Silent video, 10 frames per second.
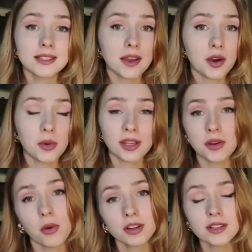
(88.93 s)
So
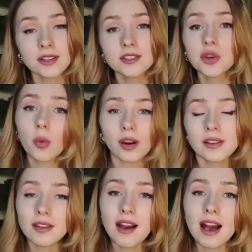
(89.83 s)
in order to
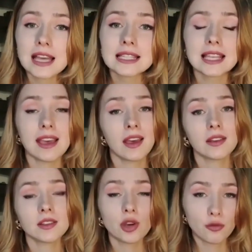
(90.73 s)
warn you guys
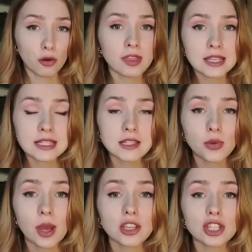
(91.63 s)
and to avoid the
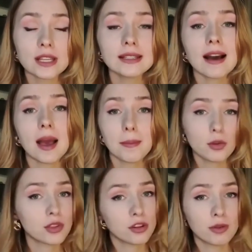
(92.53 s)
situation, I
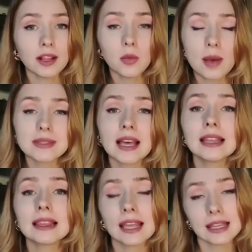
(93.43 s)
put the real
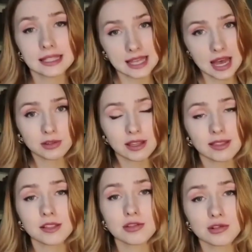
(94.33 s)
website link down
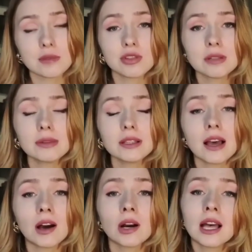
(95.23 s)
in the description
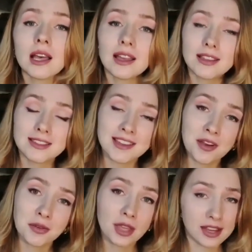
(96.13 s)
below. So
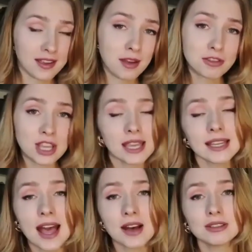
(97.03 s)
you can go check
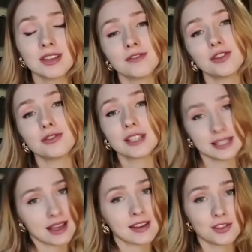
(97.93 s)
it out if you
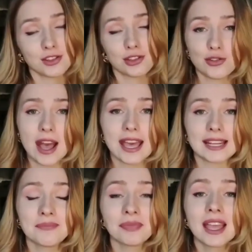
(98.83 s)
decided to try
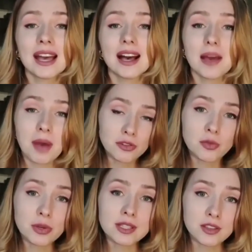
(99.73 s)
it. I'm
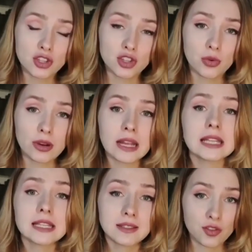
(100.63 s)
100% sure
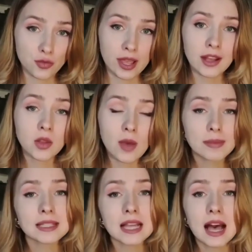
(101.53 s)
it is the real
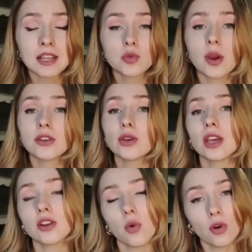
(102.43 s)
website where
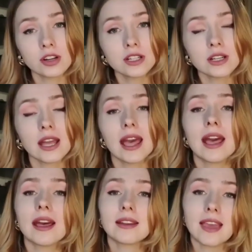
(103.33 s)
you can order
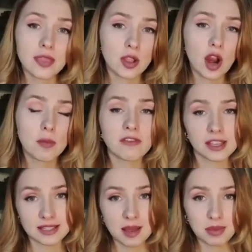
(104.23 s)
and get the
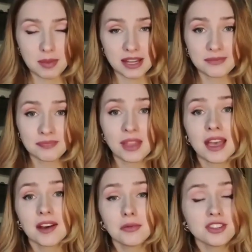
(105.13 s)
CarboFix supplement,
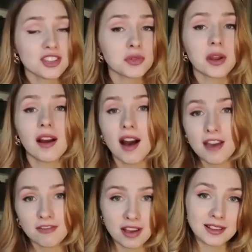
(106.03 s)
which is where
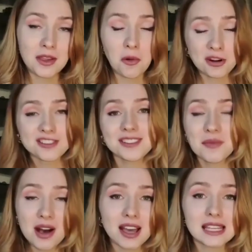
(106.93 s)
I finally ordered
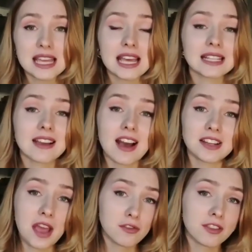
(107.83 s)
mine and
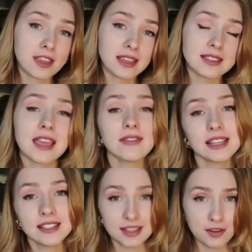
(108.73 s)
got everything
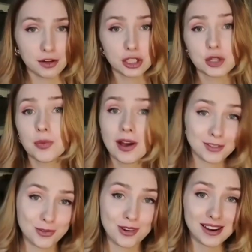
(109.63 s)
safely delivered to
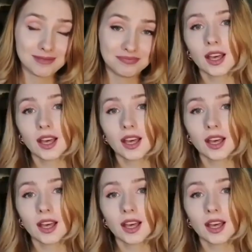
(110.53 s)
my door.